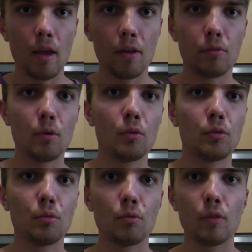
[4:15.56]
as
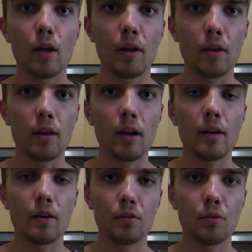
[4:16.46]
those who fly in the
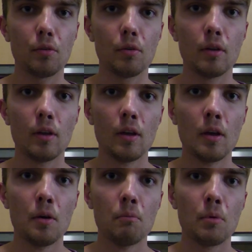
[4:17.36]
high altitude.
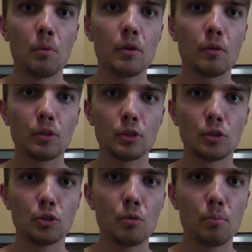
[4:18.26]
But we
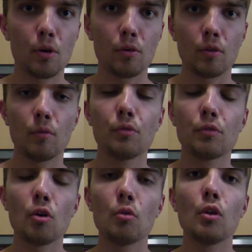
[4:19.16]
Christians shouldn't put ourselves
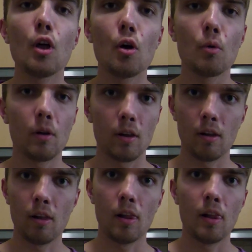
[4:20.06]
so low
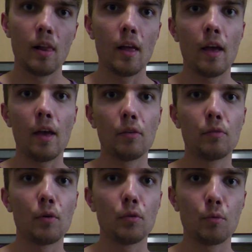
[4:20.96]
as
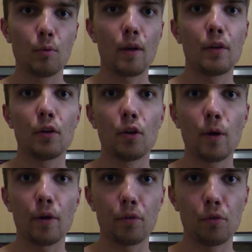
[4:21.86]
those who fly in the low
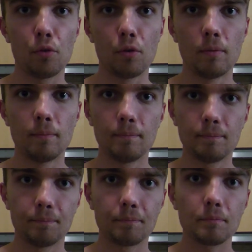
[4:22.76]
altitude.
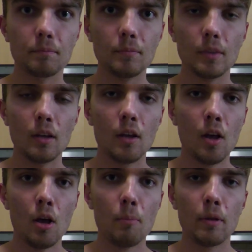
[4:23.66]

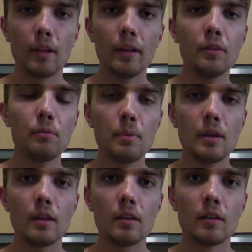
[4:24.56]
But let us
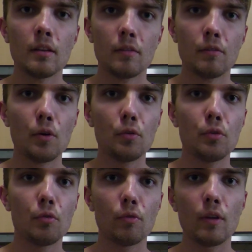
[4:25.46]
be those
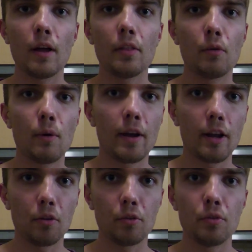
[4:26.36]
who fly at the right
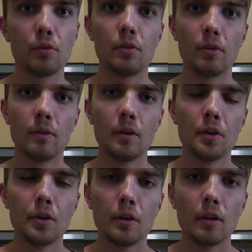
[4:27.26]
altitude.
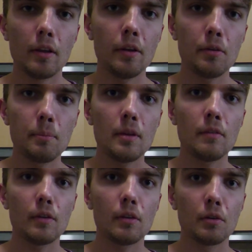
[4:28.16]
Let us be
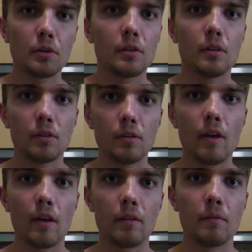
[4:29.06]
the Christians
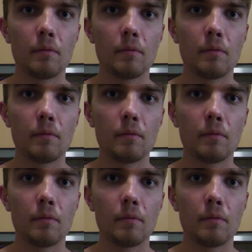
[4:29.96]
that